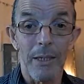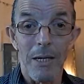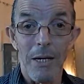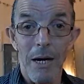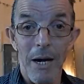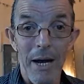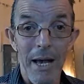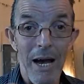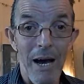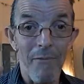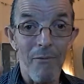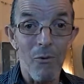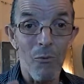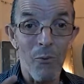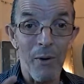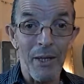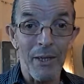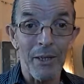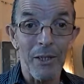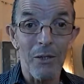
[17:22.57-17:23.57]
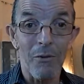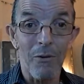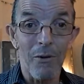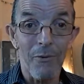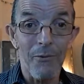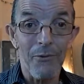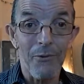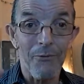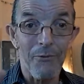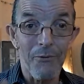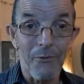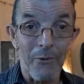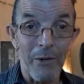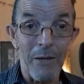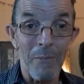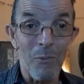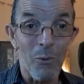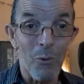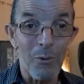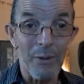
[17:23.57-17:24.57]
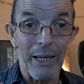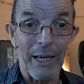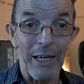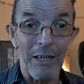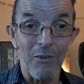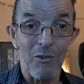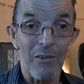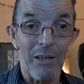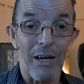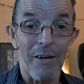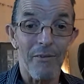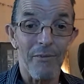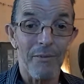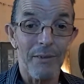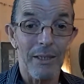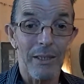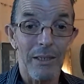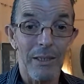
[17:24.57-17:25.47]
I have a window of 3 more days left.